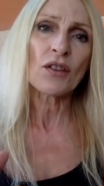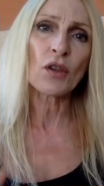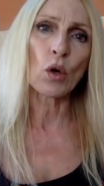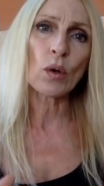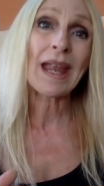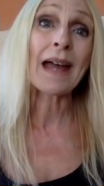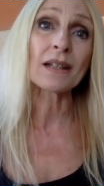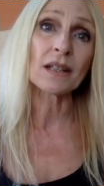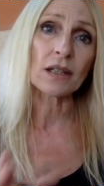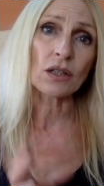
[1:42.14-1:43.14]
though
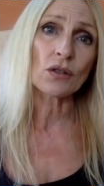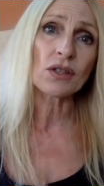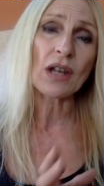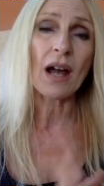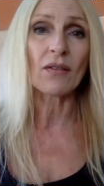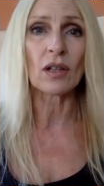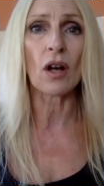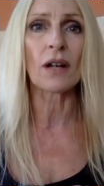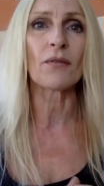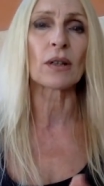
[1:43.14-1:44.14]
Canada used to have a
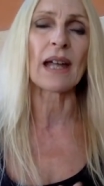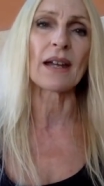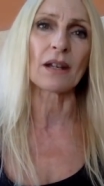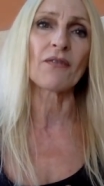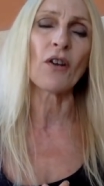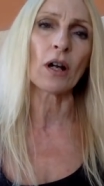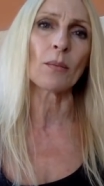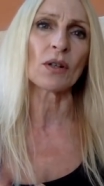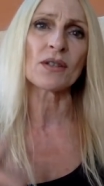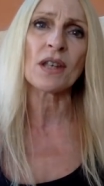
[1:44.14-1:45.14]
lot of organic
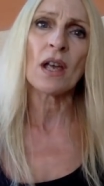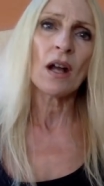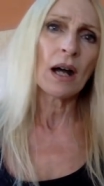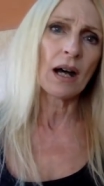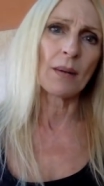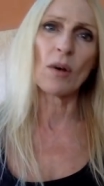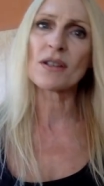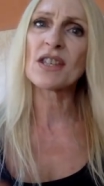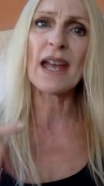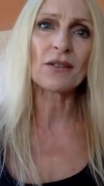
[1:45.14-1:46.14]
farmers, uh,
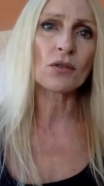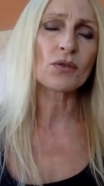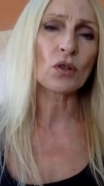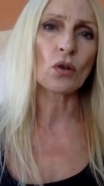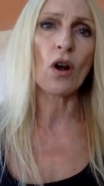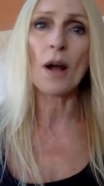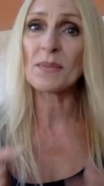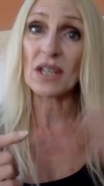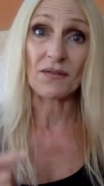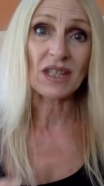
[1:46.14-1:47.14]
Monsanto's
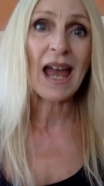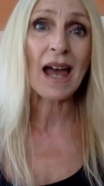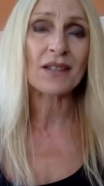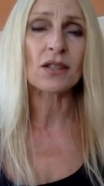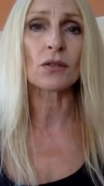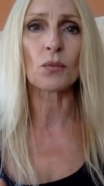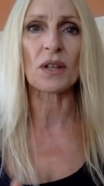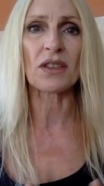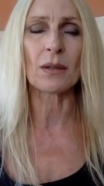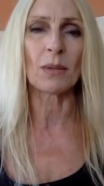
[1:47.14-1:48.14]
crops have tasseled
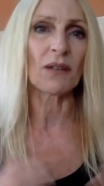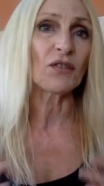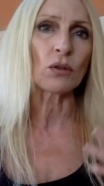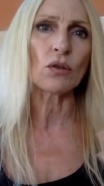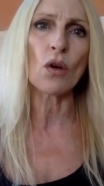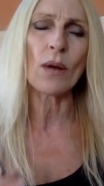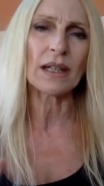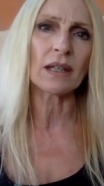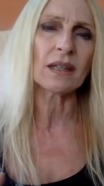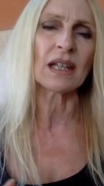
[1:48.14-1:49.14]
with them. And if you know
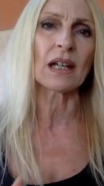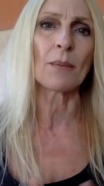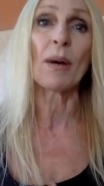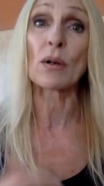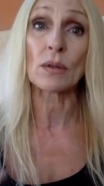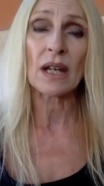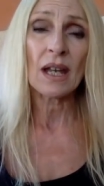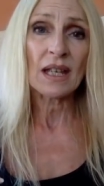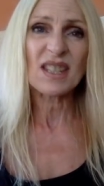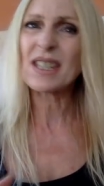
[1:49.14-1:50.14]
anything about
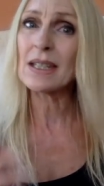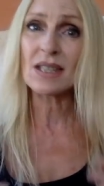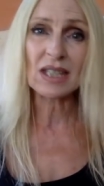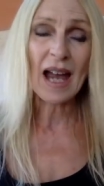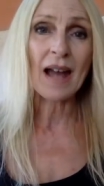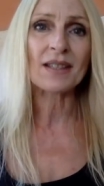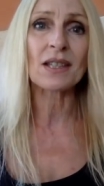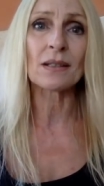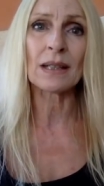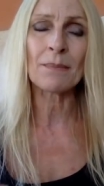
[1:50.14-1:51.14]
seeds
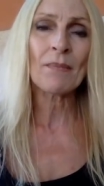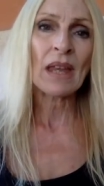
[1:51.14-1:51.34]
tasseling,